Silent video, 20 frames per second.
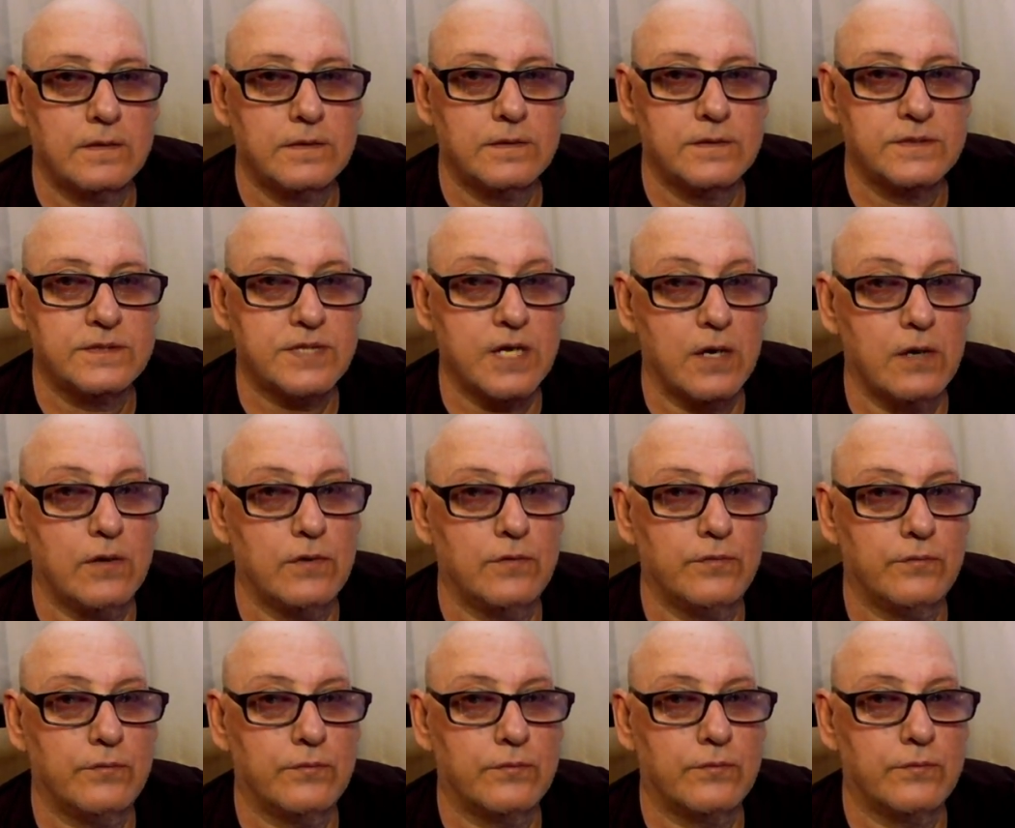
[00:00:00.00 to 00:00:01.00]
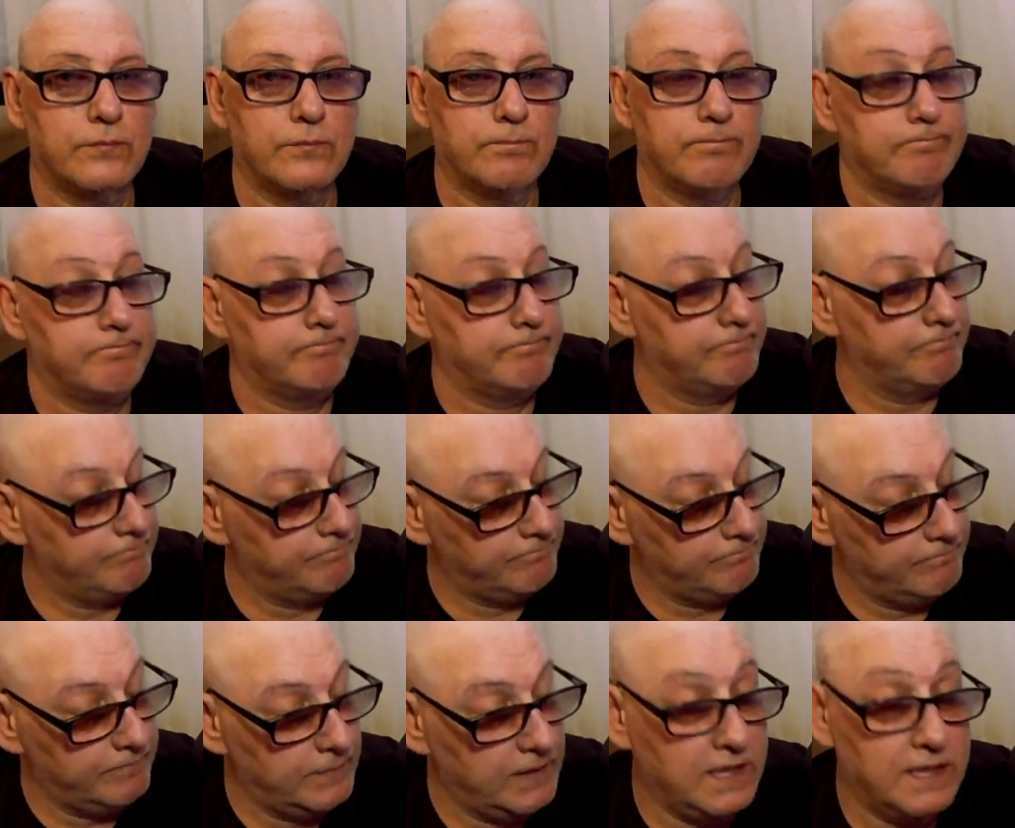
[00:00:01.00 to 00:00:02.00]
So
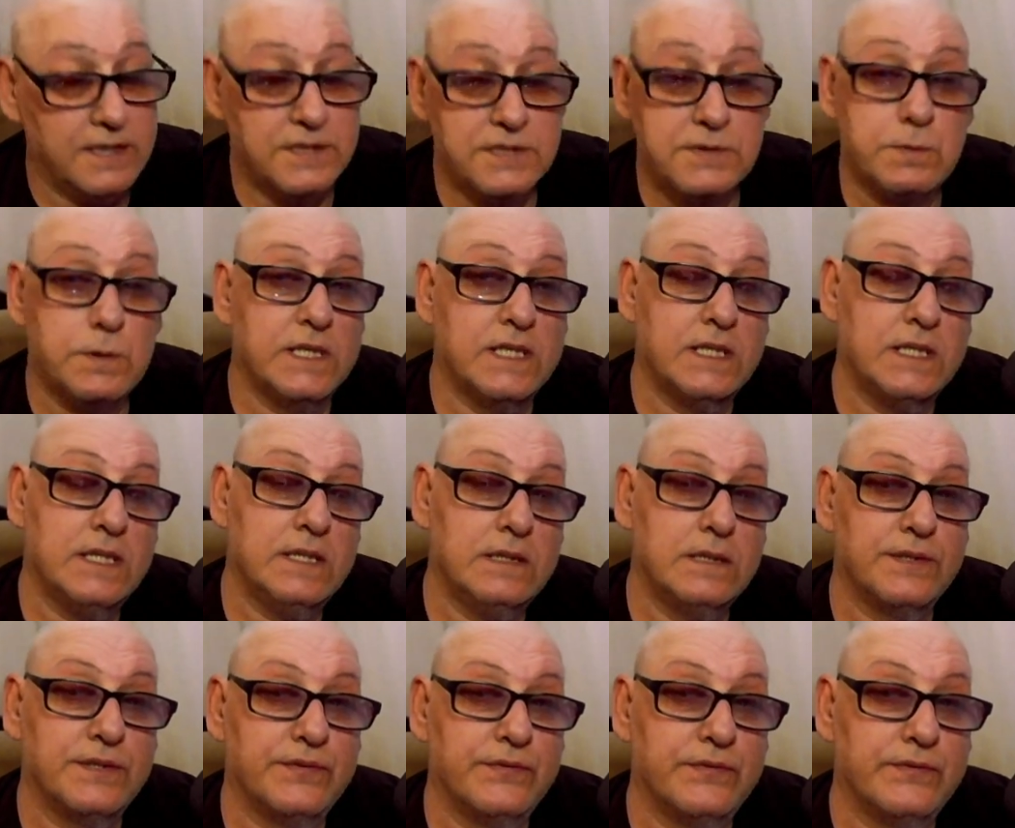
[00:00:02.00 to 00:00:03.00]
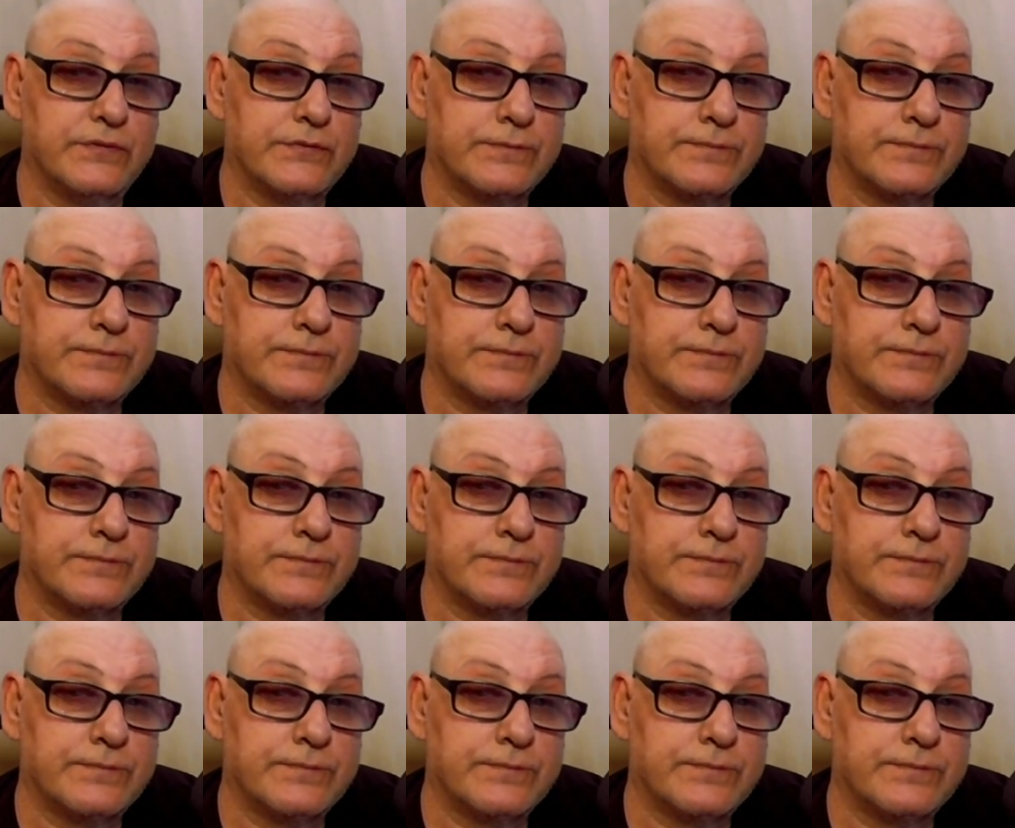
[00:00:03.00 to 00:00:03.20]
it is what it is.